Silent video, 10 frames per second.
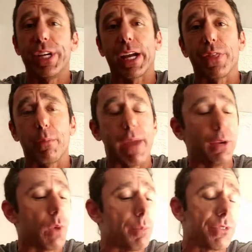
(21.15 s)
Check out the
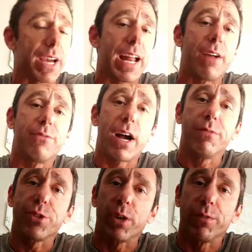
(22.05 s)
main website at
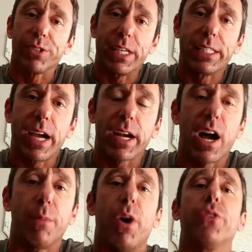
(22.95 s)
fivestarrphysique.com.